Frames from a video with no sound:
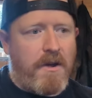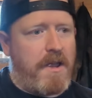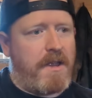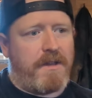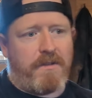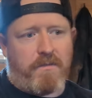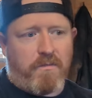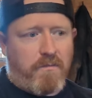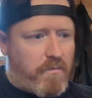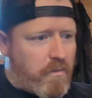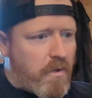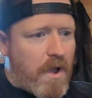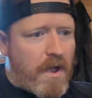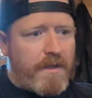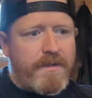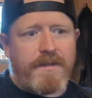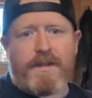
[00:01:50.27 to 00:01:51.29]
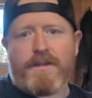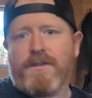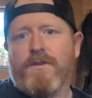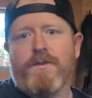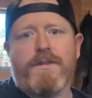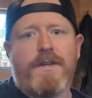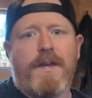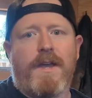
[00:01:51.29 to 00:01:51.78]
It runs at
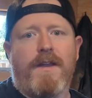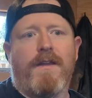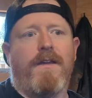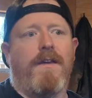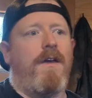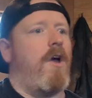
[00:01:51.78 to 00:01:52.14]
210.